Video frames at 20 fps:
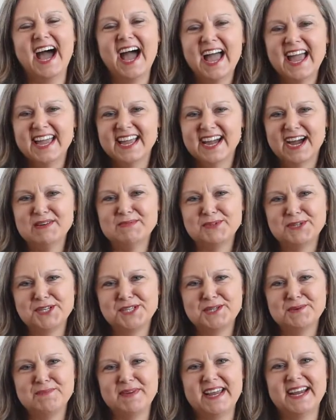Hi, I'm
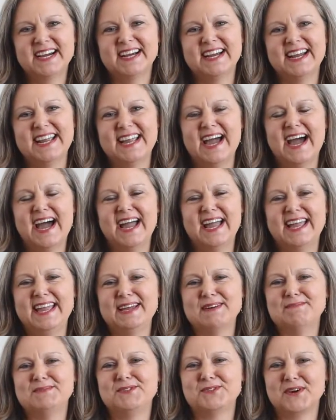Tricia Berry. I
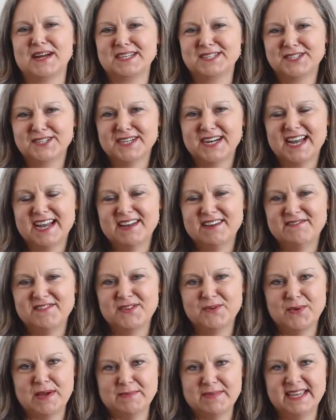am Director
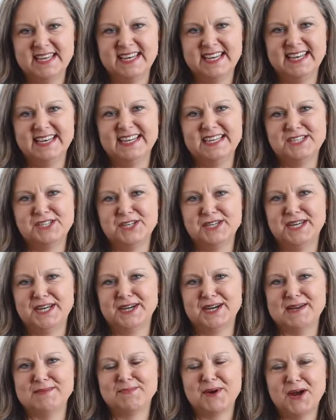of the Women in
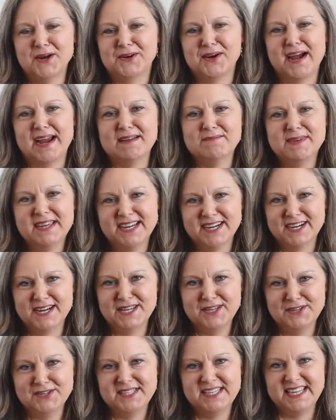Engineering Program here
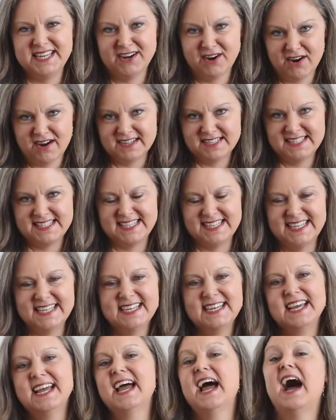at U T
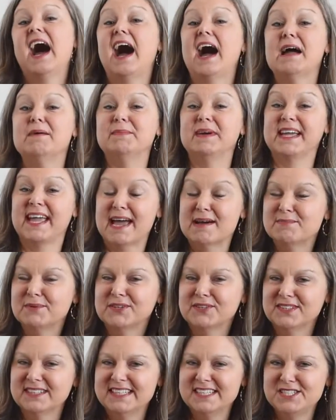Austin. I'm a
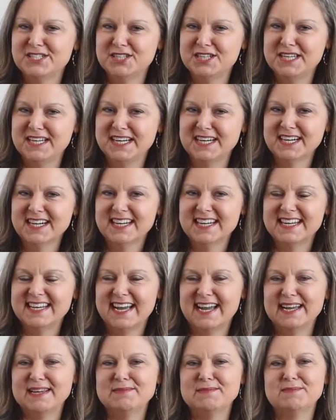chemical engineer
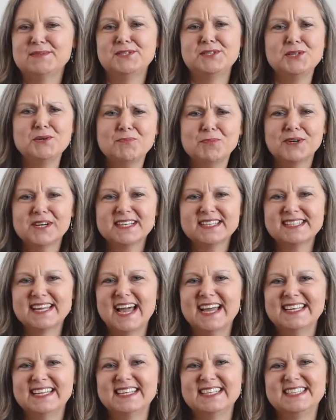and I am super
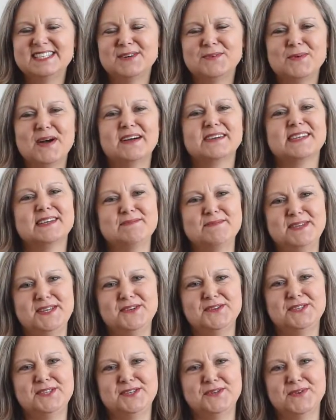excited to welcome
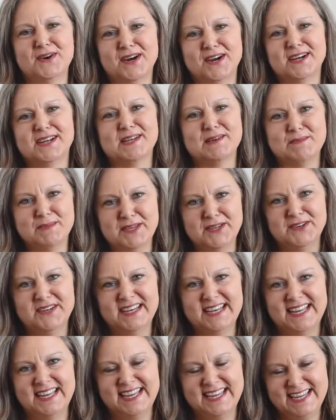you to our
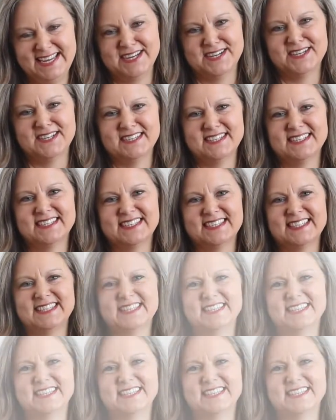community here.